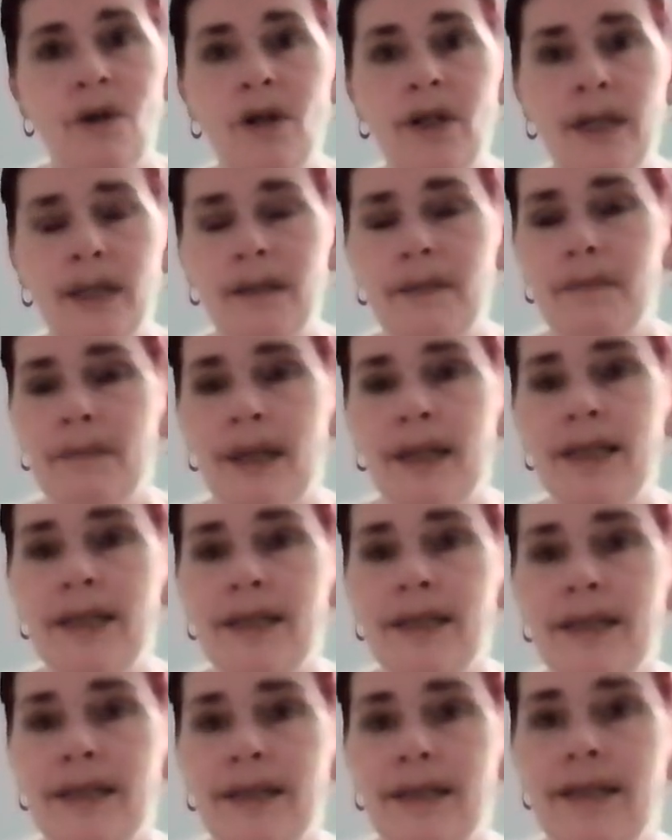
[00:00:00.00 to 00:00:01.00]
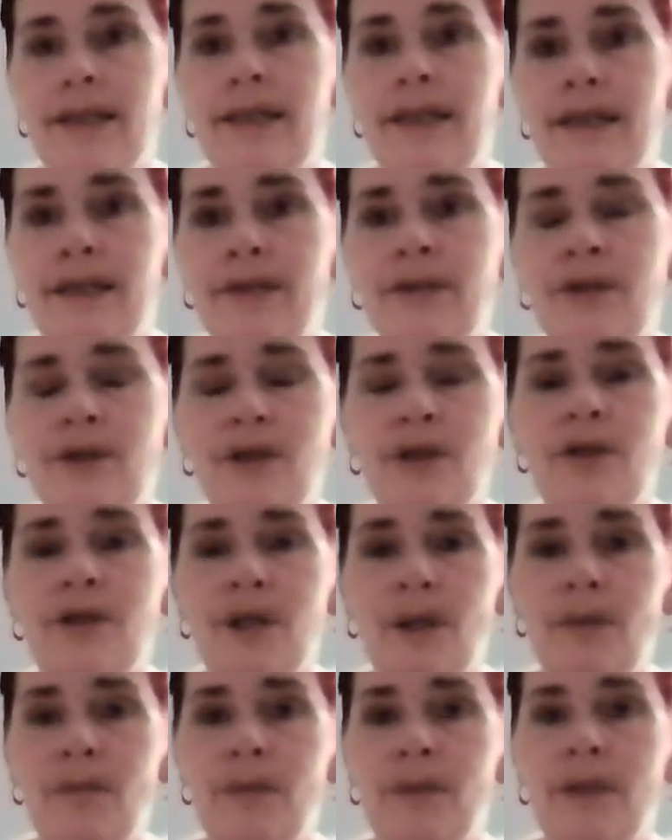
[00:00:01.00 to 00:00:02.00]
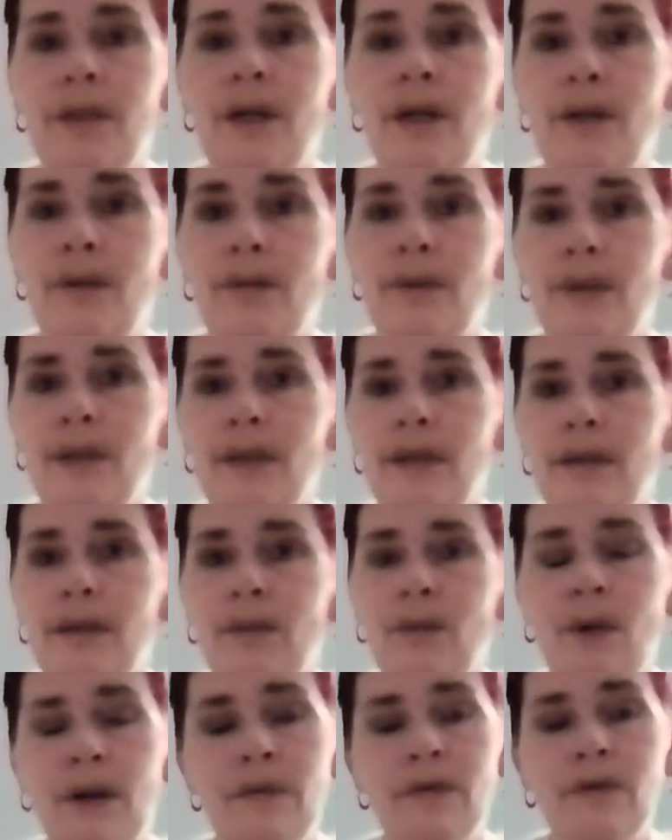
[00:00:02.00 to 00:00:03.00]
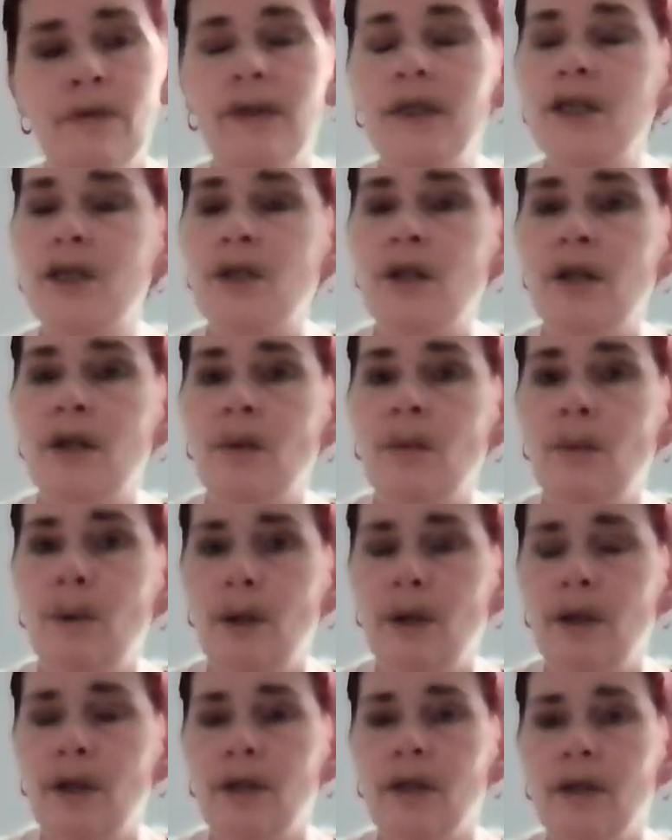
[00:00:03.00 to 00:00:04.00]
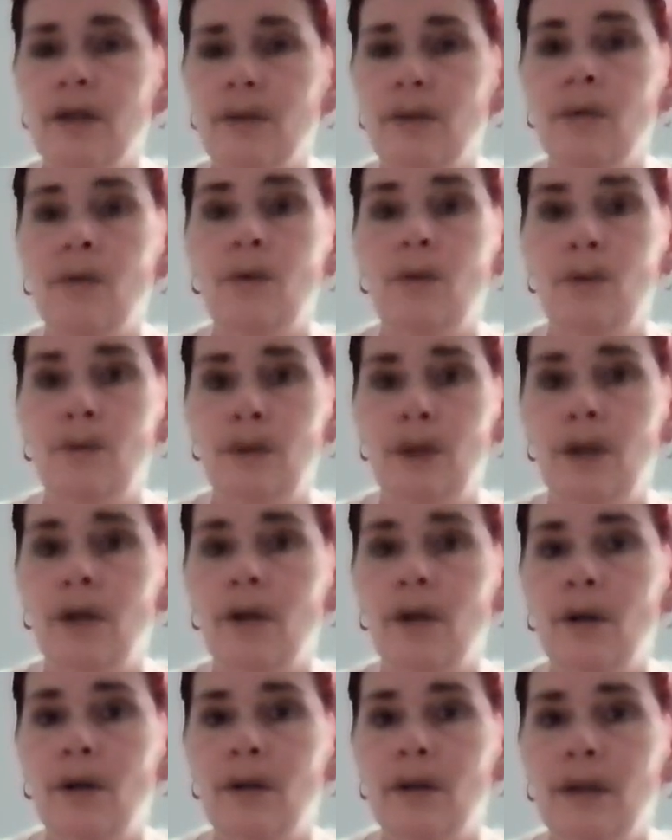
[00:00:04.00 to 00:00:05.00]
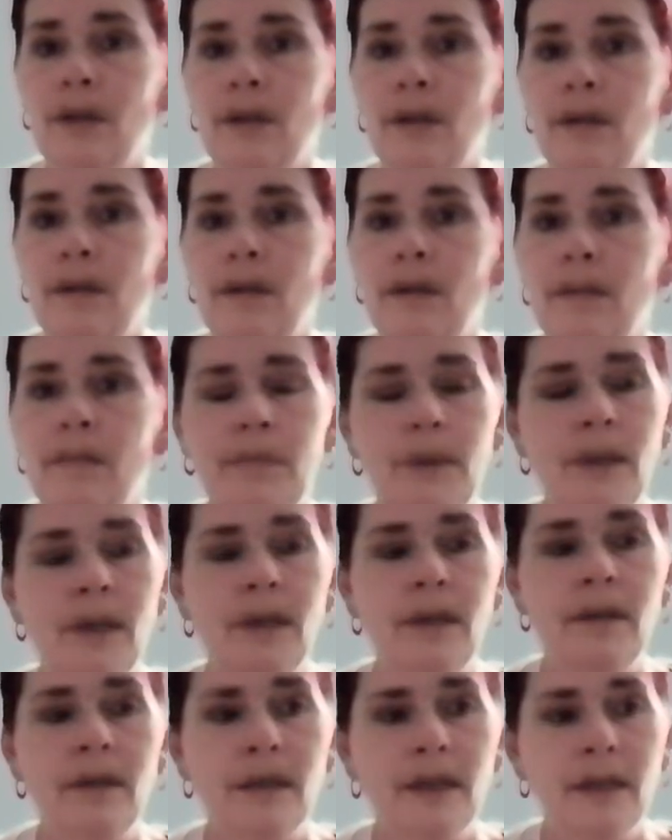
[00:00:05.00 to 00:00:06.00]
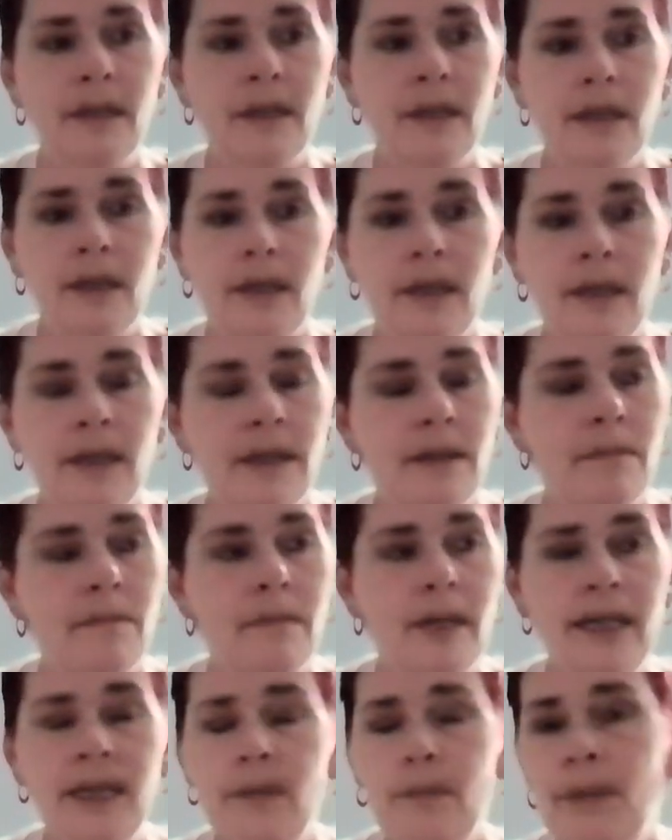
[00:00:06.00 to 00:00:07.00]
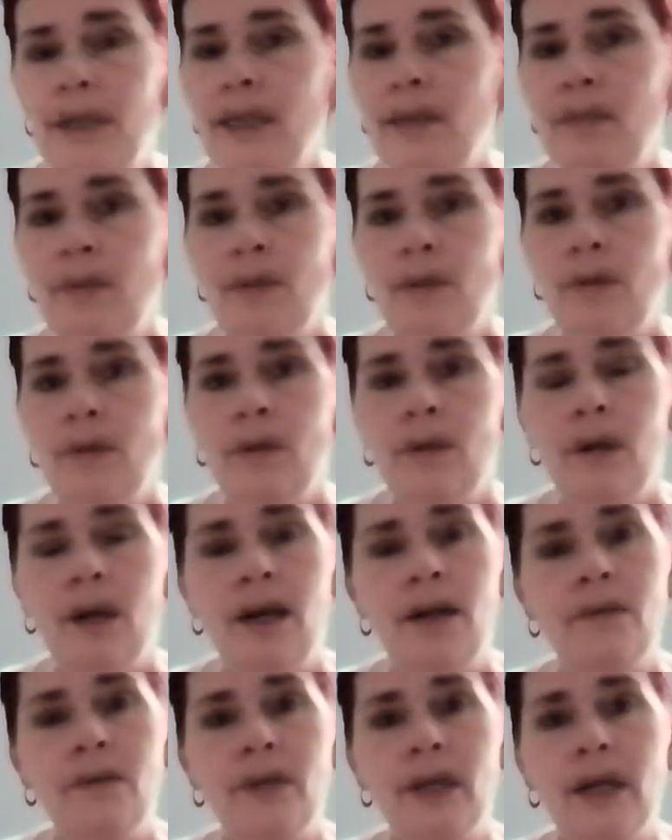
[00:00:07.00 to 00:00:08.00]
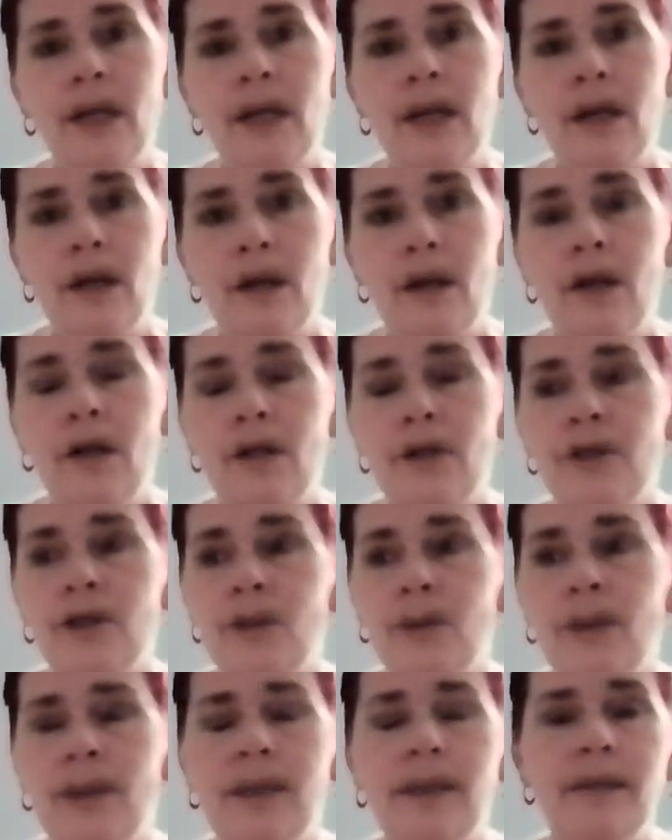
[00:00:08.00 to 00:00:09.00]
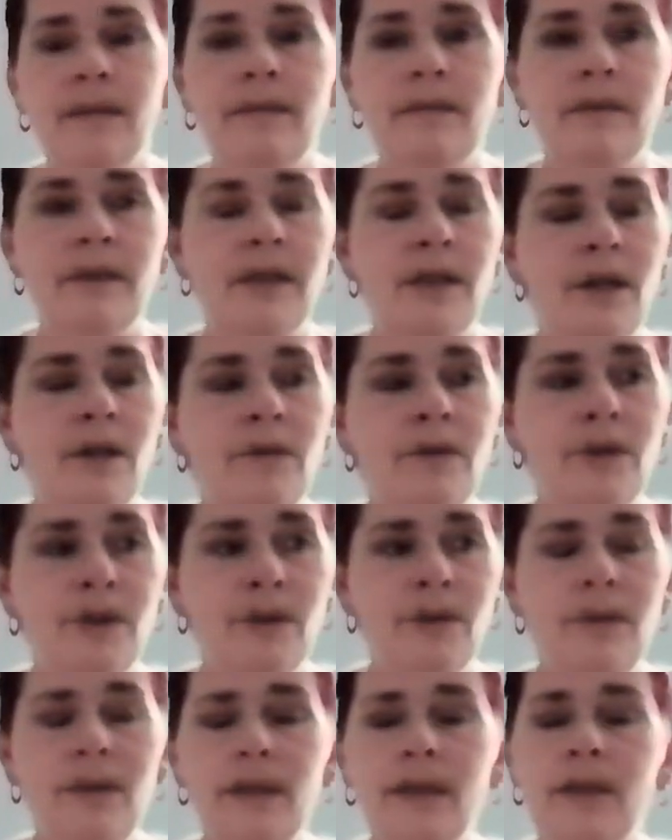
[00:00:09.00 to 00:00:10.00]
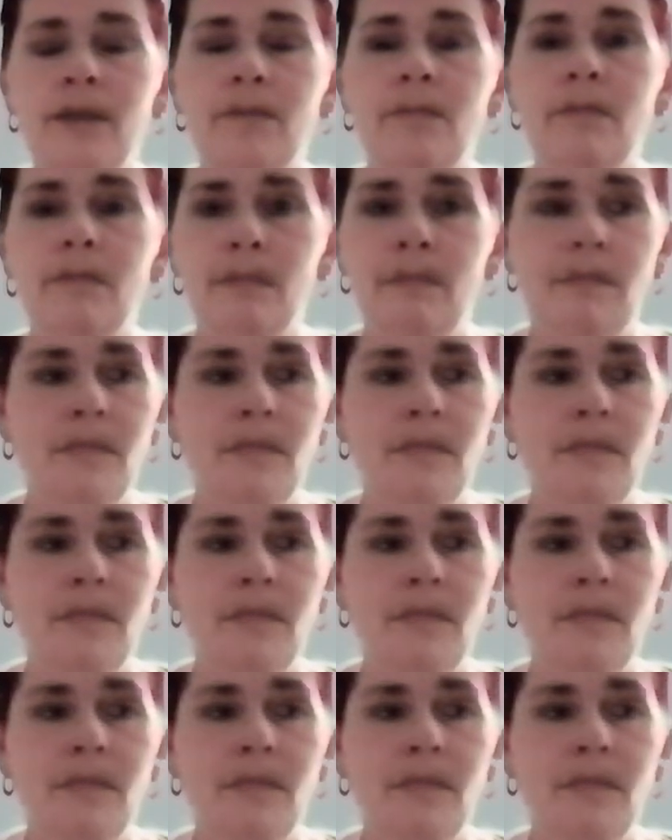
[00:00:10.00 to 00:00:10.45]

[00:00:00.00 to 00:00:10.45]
it. Basically, you just don't know whether it's going to work or not. But many people out there are doing, you know, do this